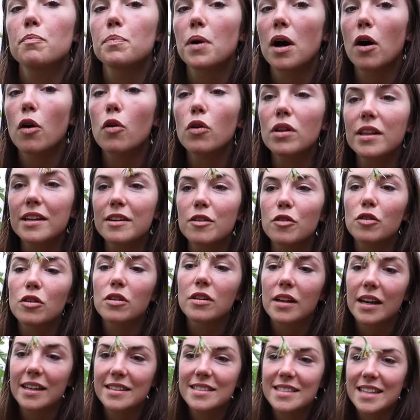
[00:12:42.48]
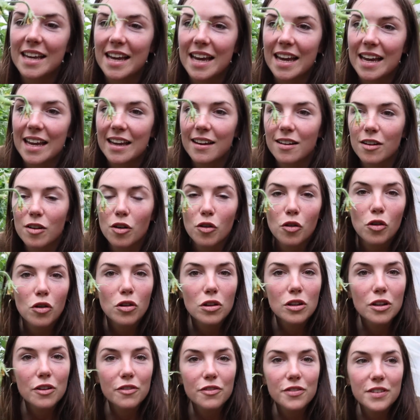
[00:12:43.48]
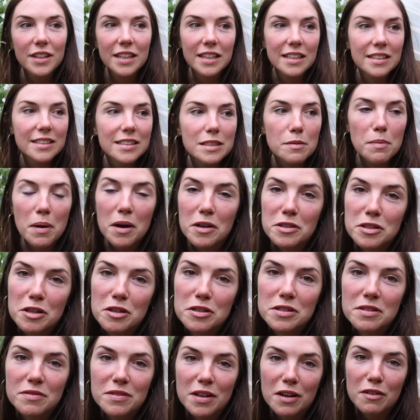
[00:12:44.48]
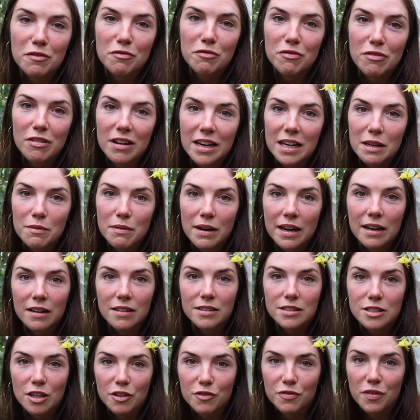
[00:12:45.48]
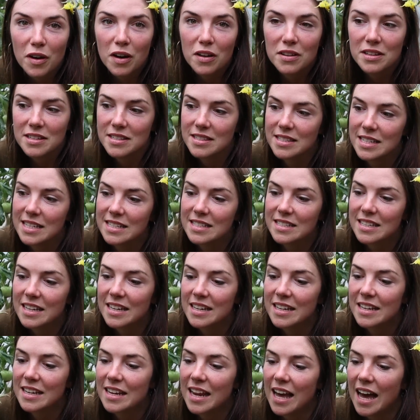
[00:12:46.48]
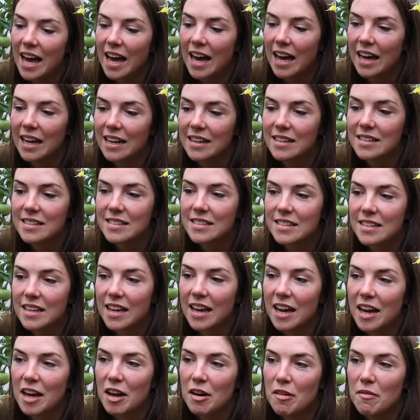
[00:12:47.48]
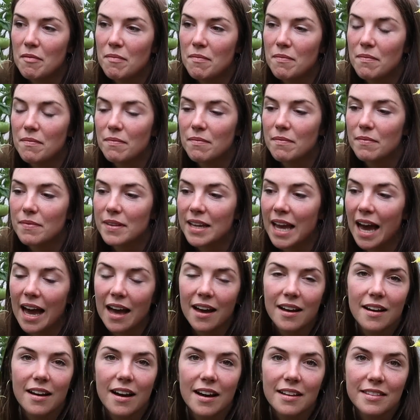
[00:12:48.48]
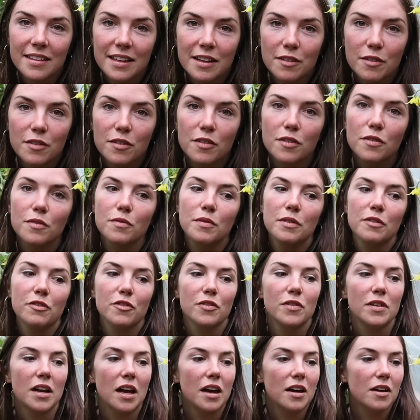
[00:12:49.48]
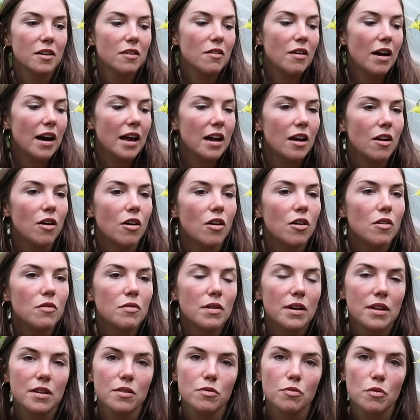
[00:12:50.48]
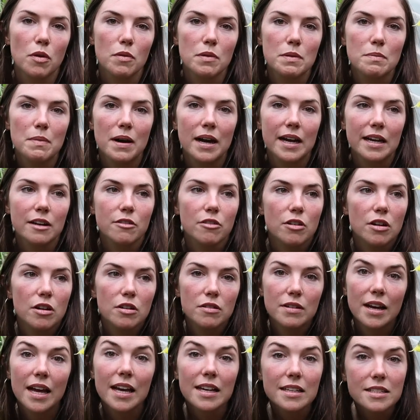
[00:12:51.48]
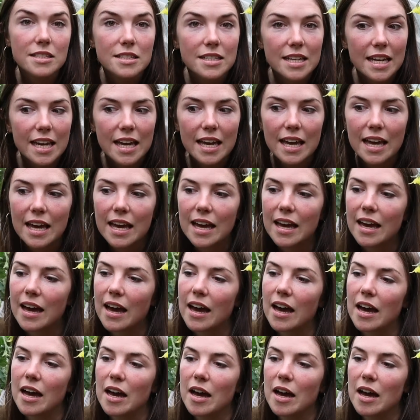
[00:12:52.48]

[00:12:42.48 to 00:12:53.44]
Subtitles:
But all in all, I'd say all of these tomatoes have done really well so far this season, and yeah, I think we've learned quite a lot with what we might grow next year.